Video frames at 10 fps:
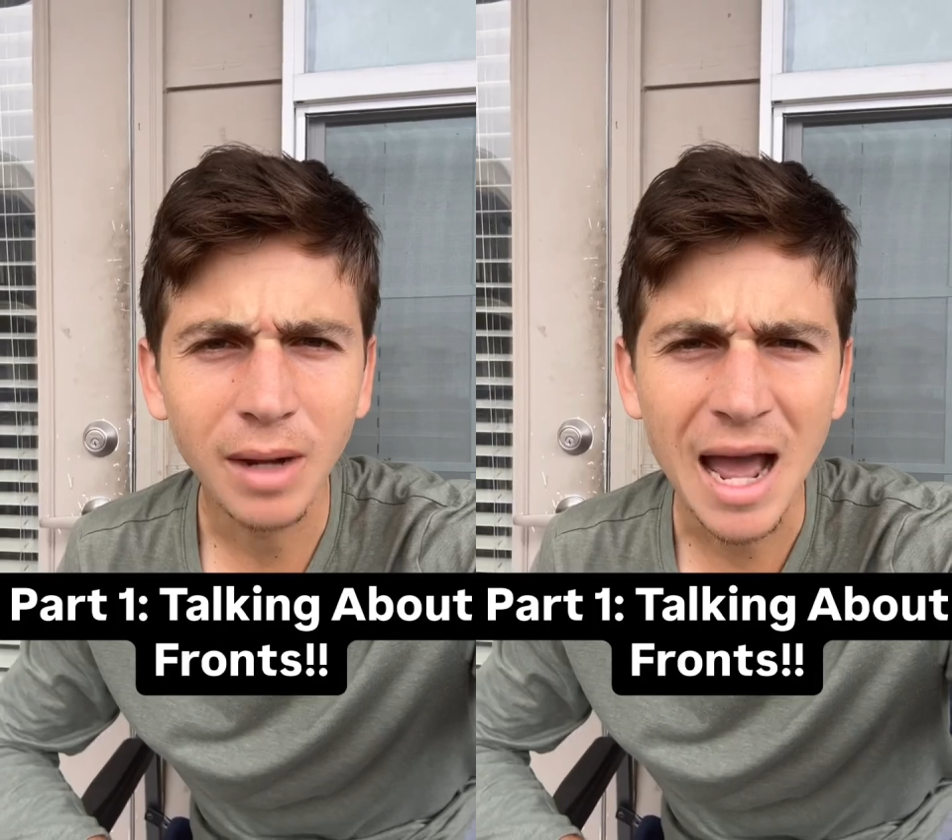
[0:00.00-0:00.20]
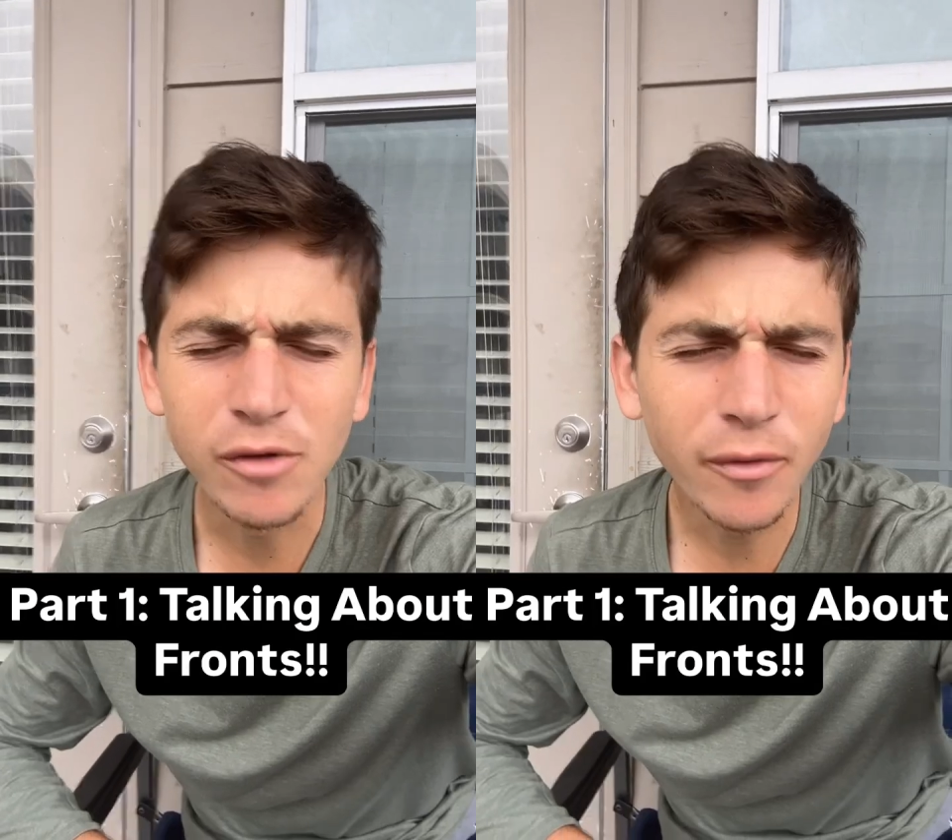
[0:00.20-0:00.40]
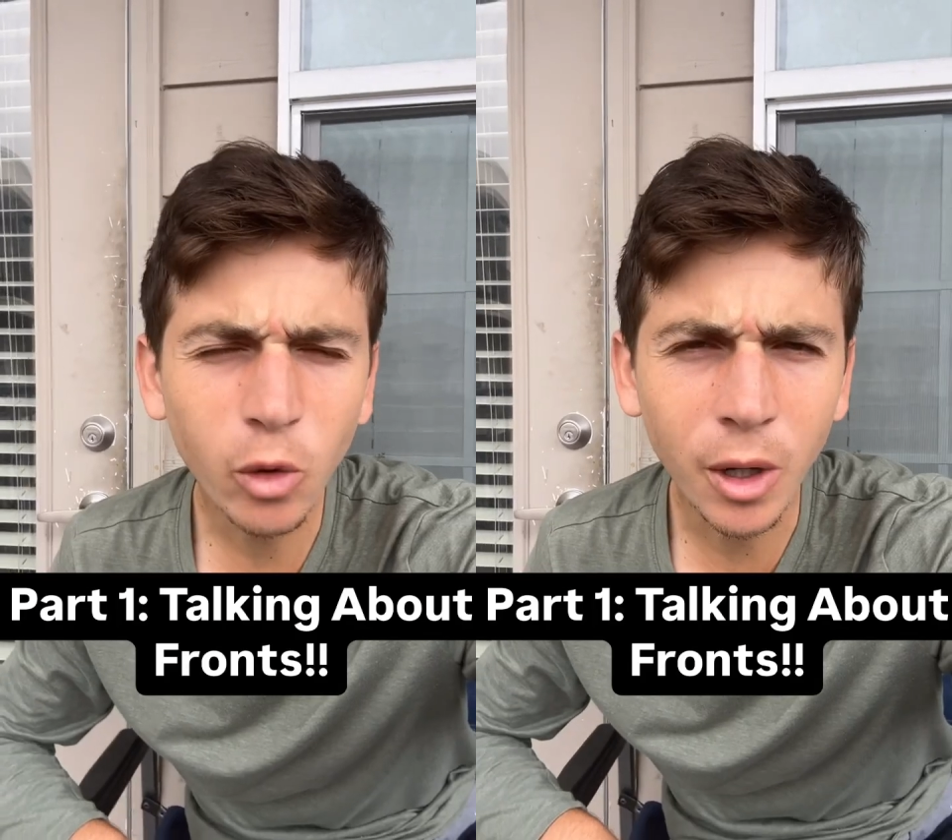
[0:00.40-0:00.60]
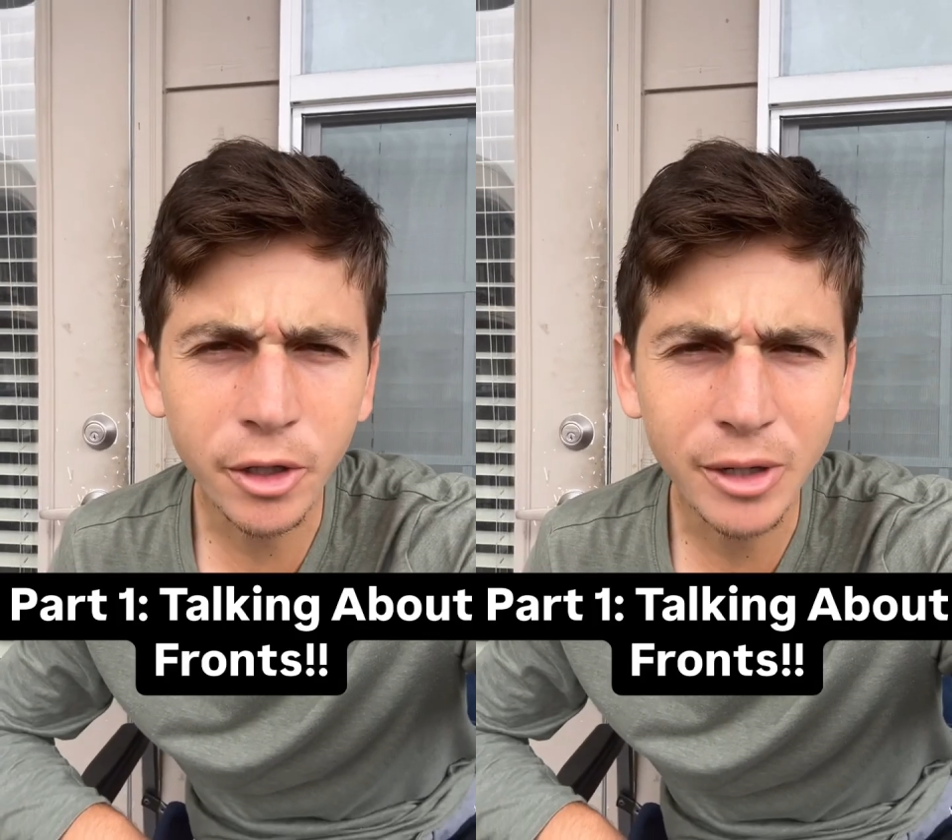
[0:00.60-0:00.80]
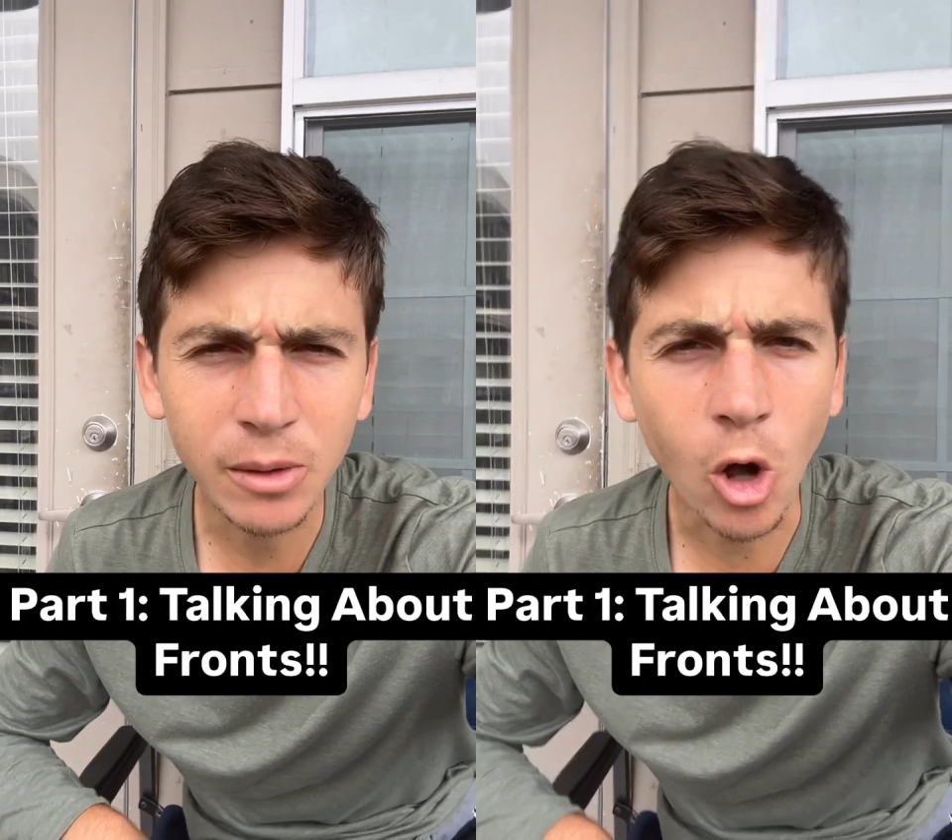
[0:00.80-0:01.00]
Have you ever
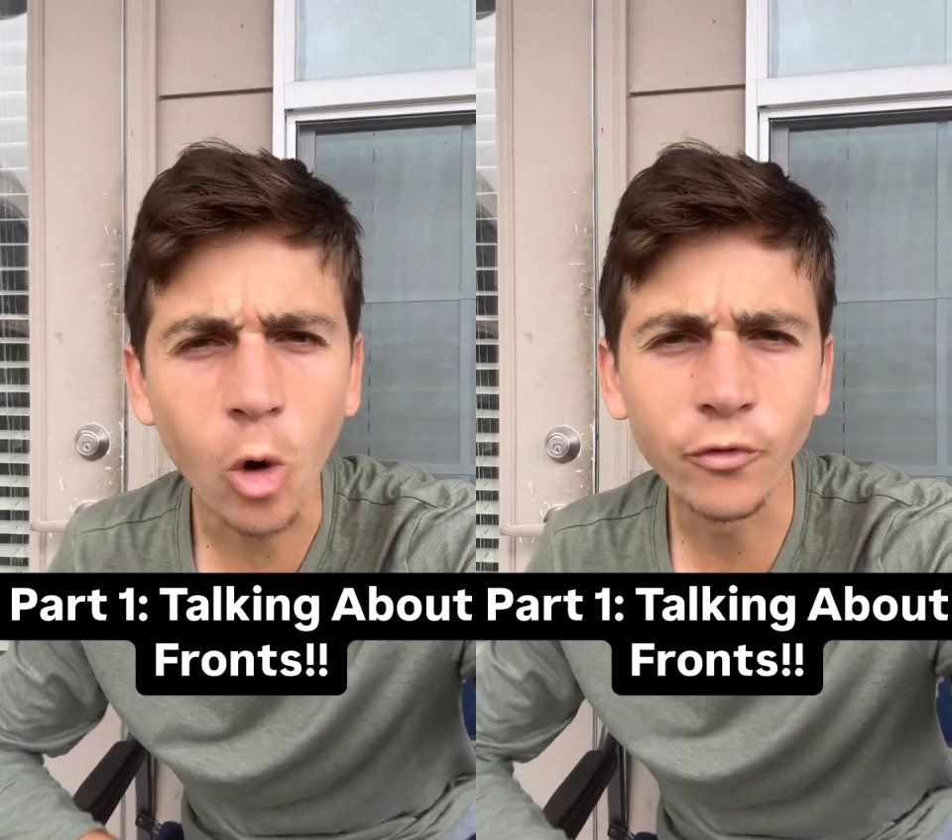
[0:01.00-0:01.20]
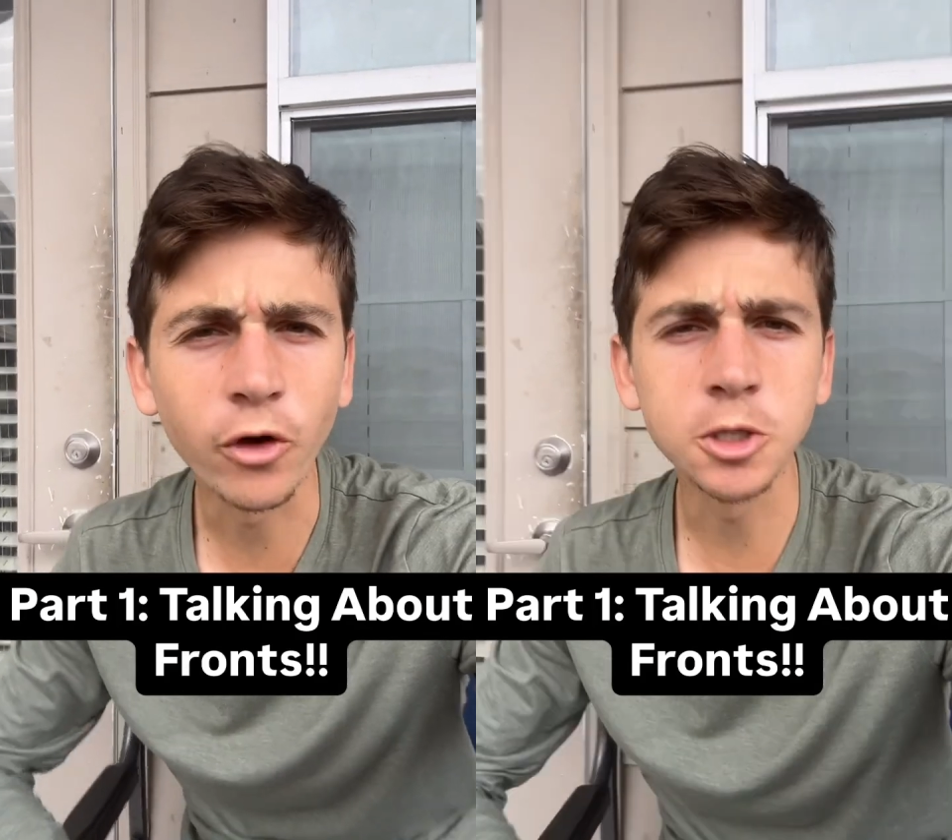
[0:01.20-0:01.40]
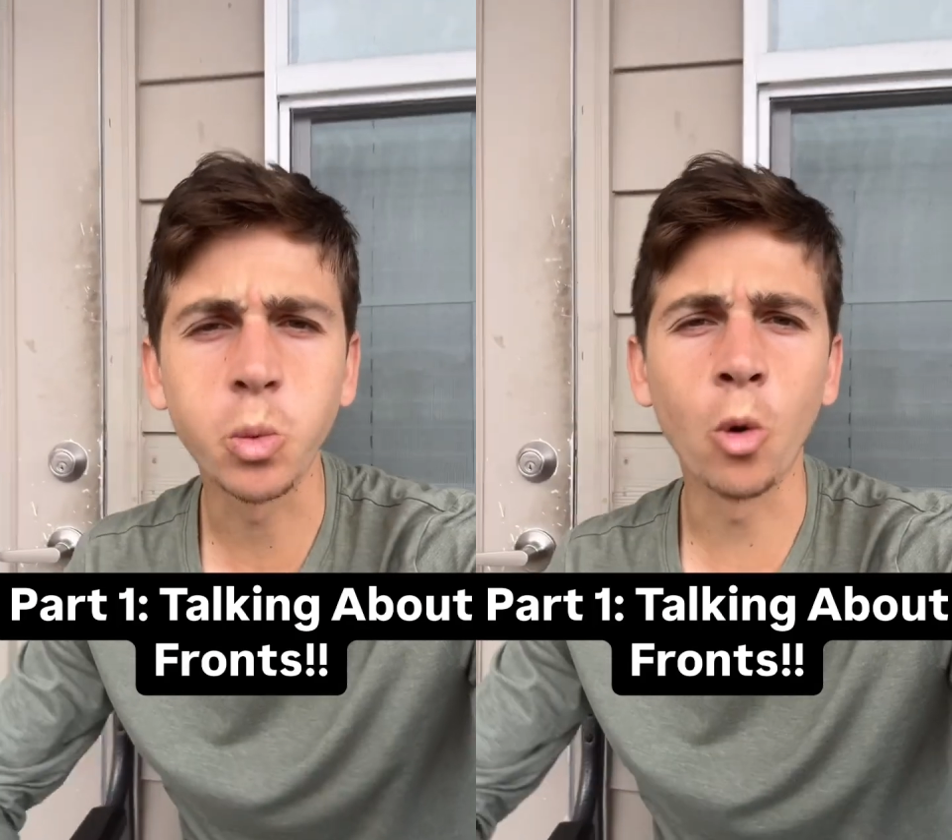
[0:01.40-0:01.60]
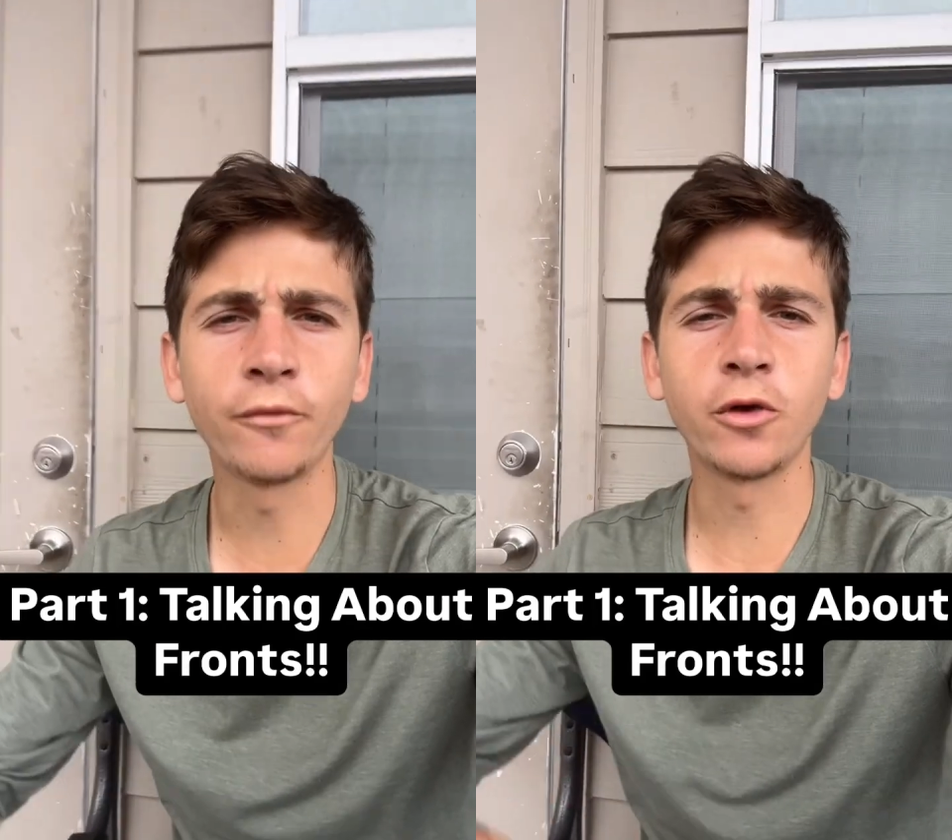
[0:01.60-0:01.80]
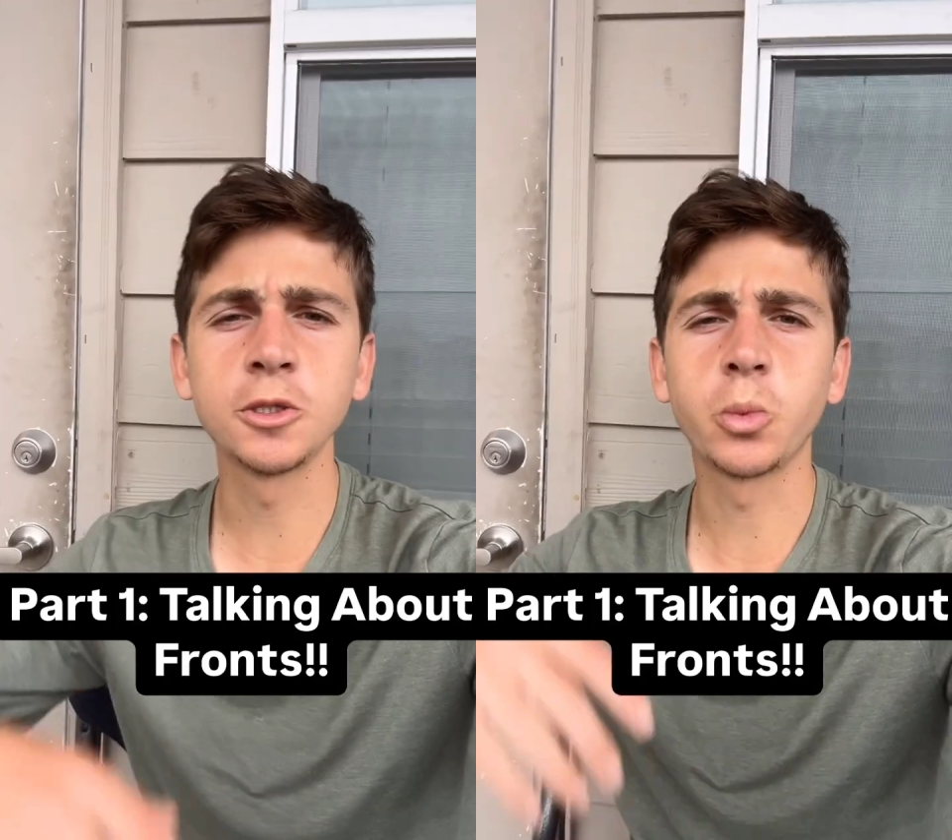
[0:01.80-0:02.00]
wondered how cold fronts, warm
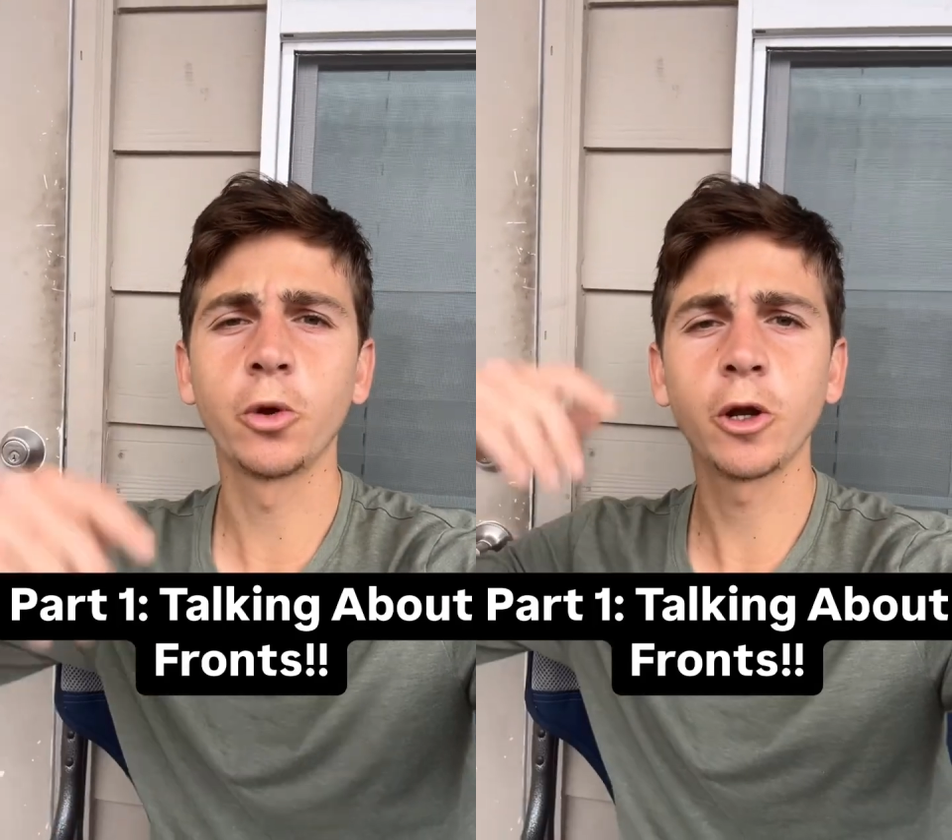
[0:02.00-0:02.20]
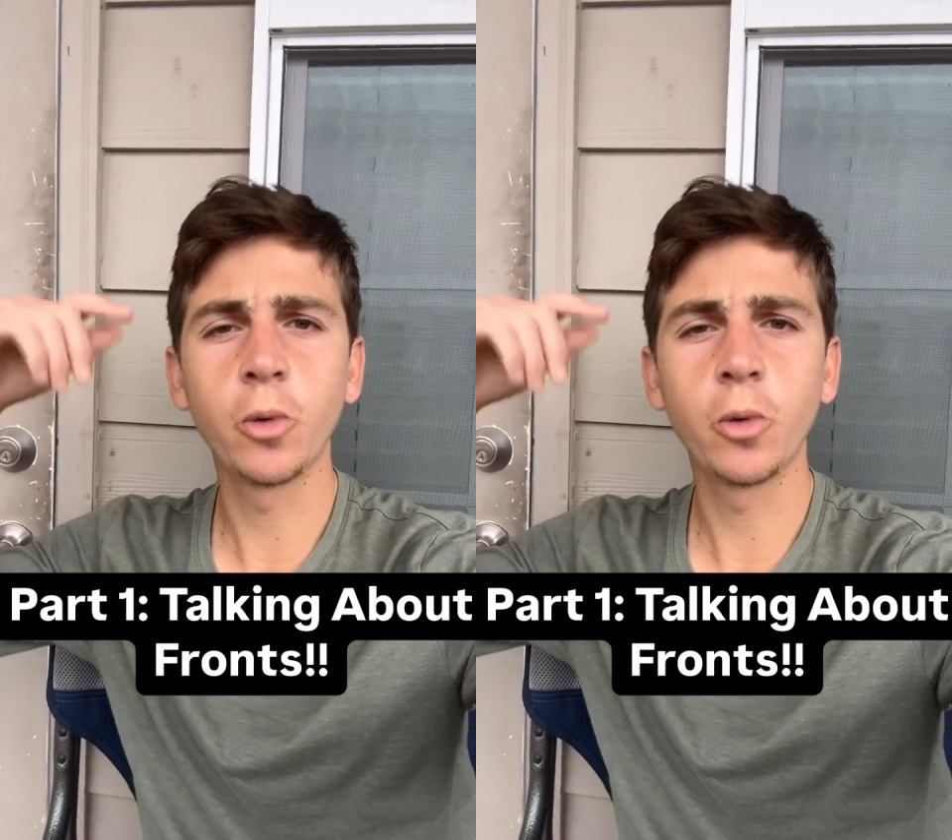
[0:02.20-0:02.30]
fronts work?